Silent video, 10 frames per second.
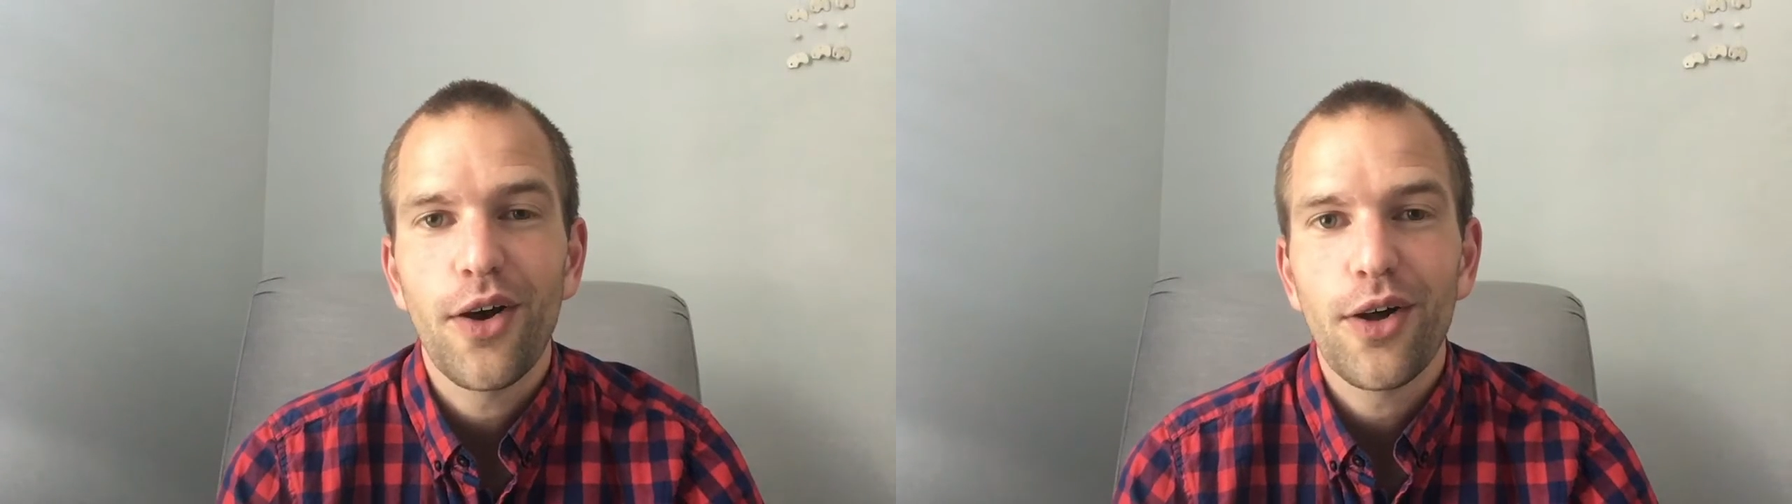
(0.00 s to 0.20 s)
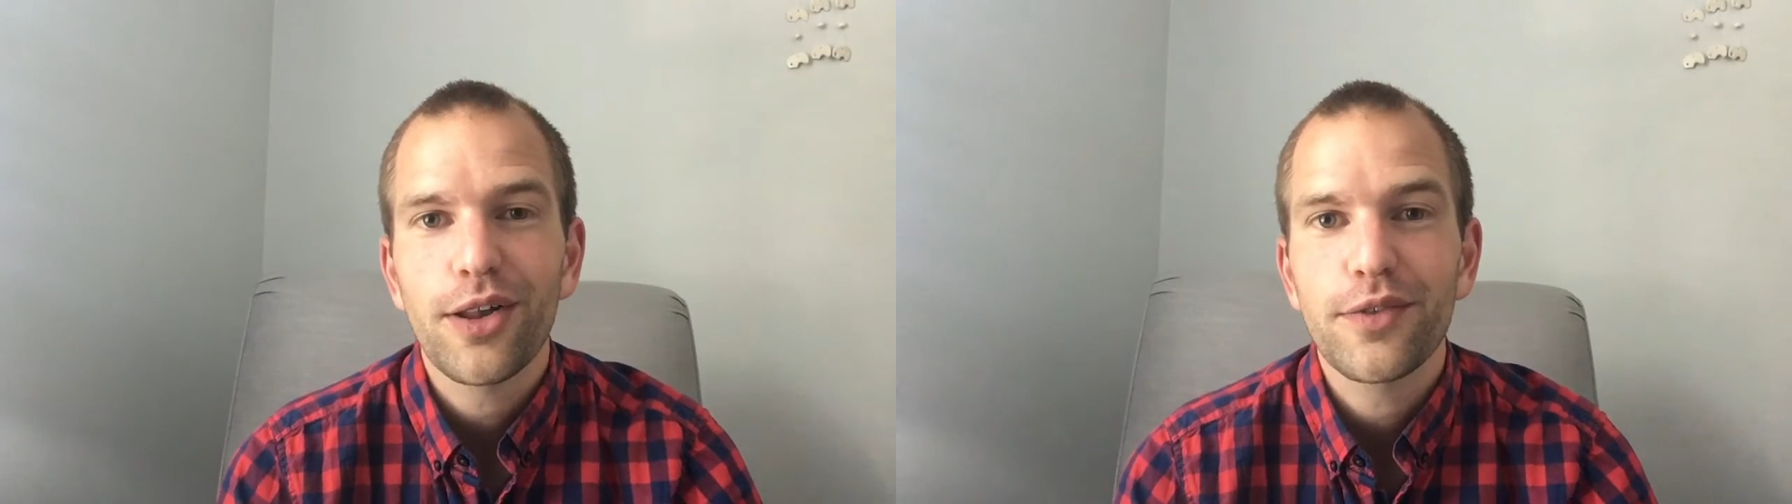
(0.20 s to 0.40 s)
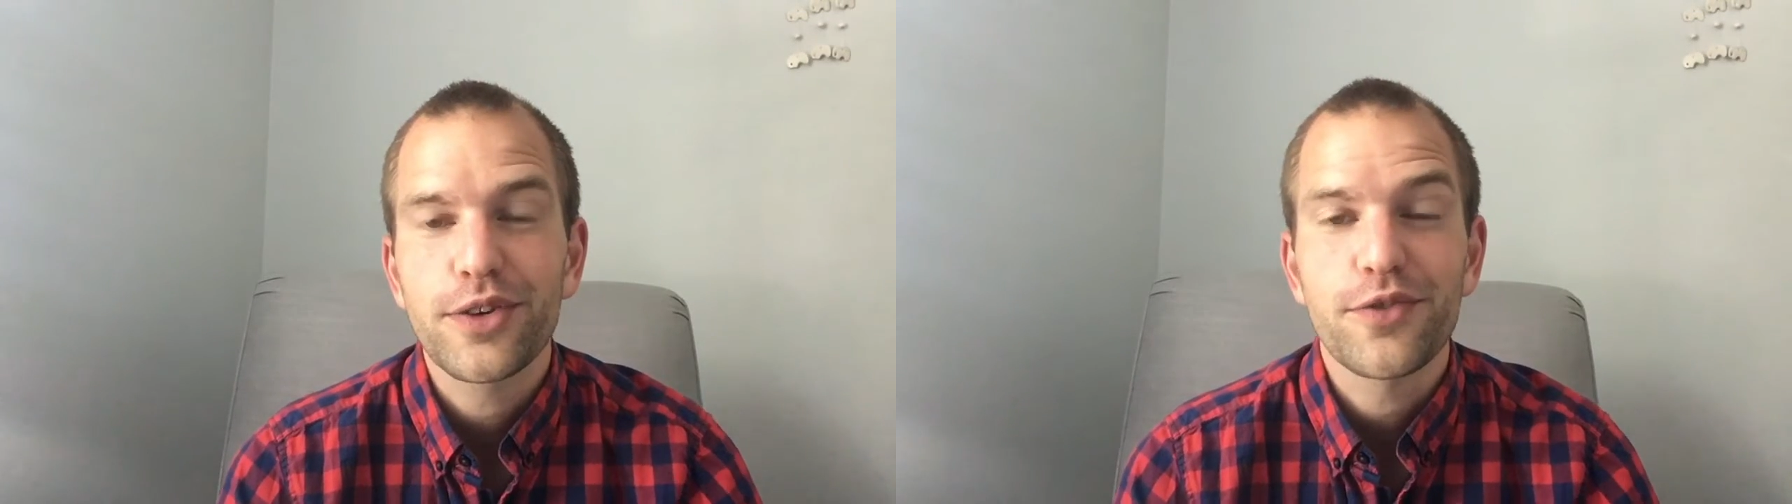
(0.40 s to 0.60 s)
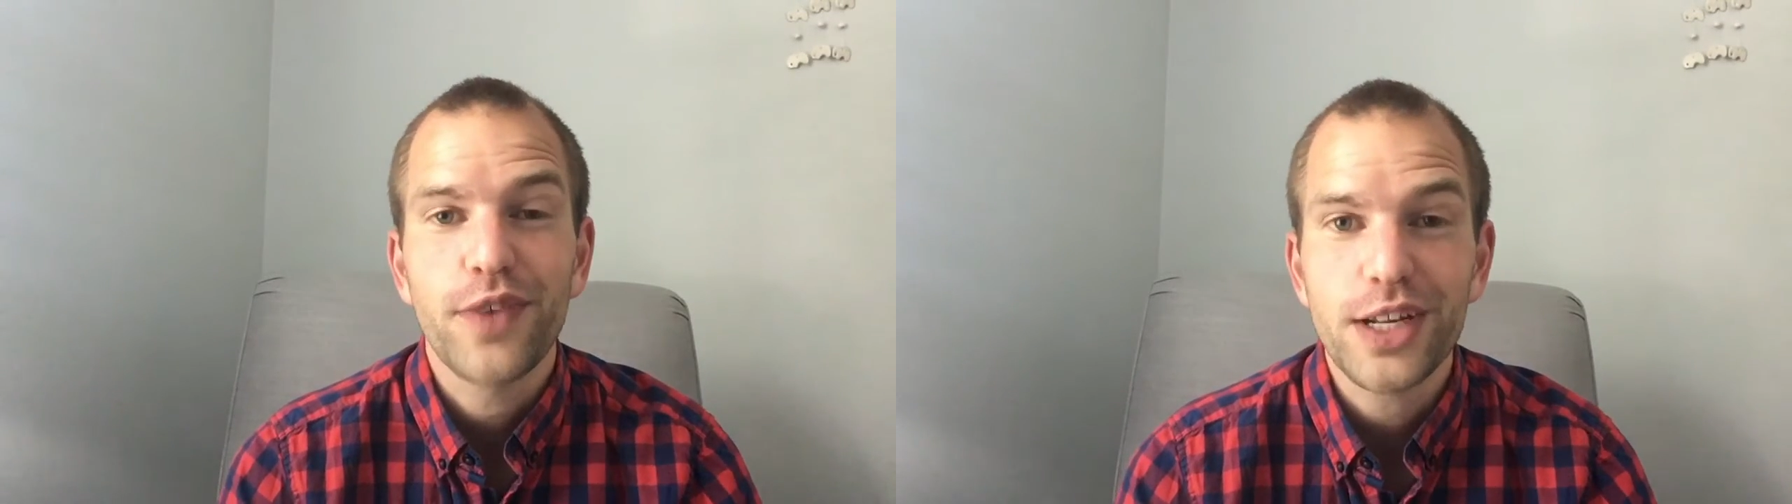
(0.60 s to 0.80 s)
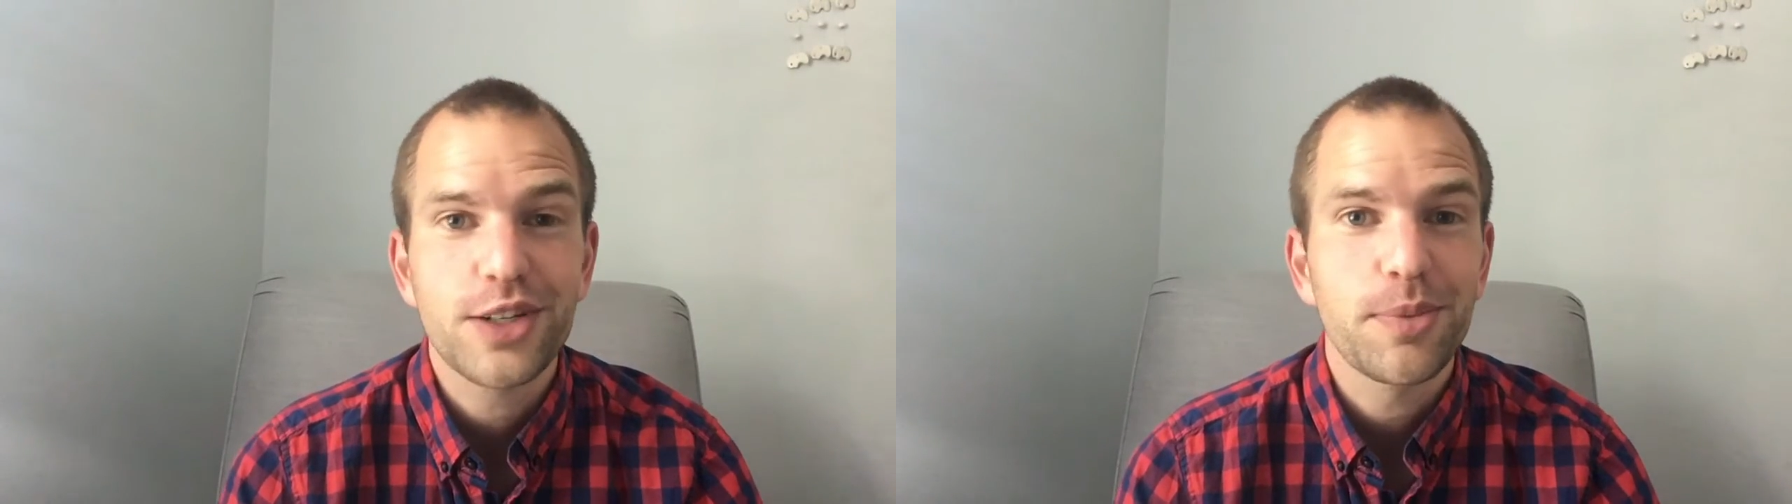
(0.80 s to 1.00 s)
all of your
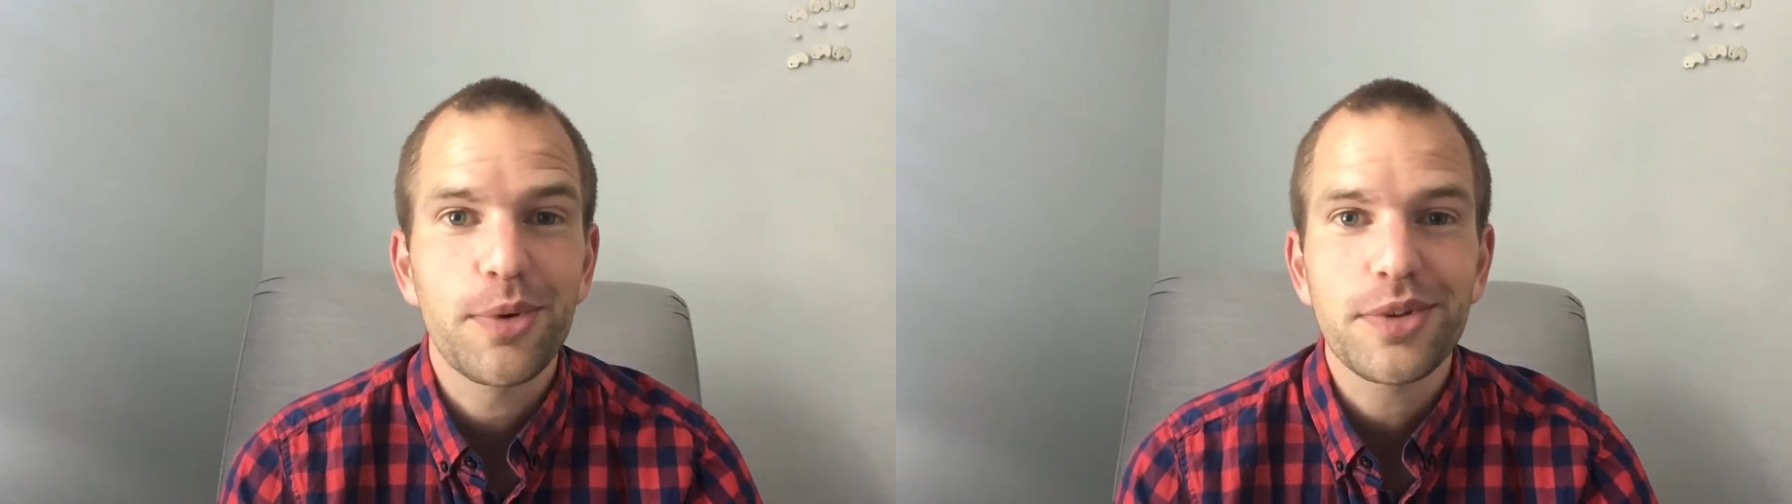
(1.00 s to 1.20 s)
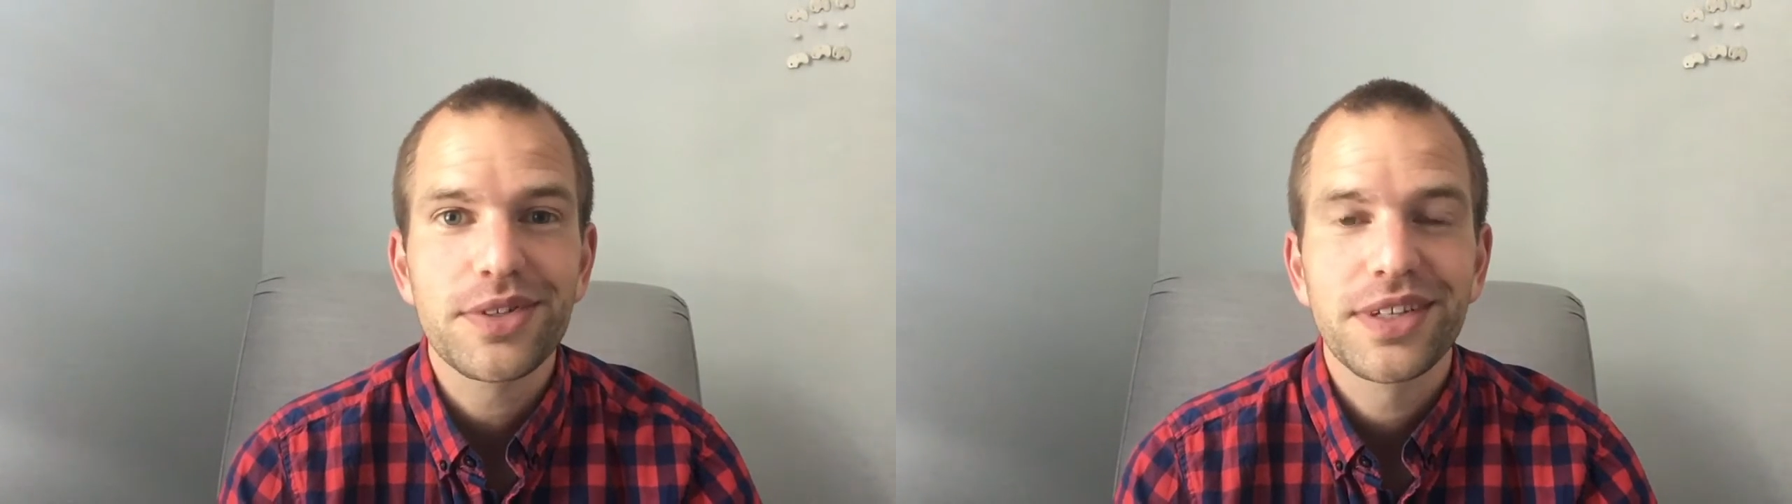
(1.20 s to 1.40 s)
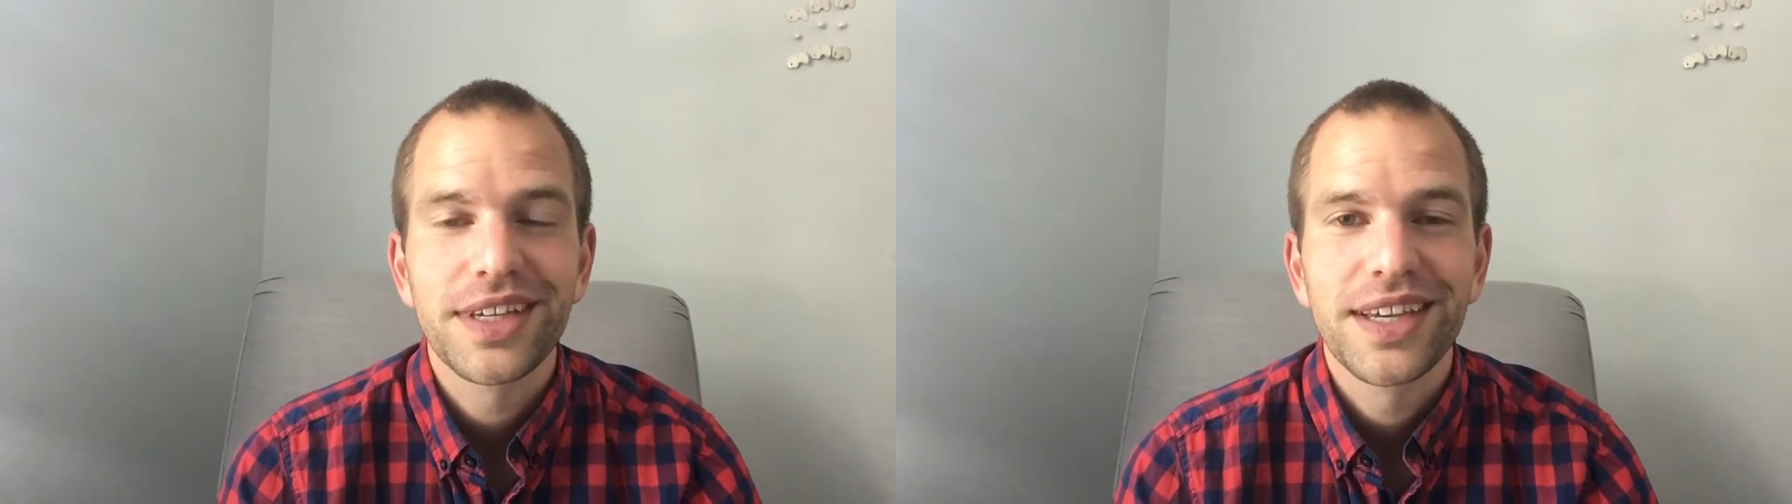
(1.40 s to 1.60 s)
vegetables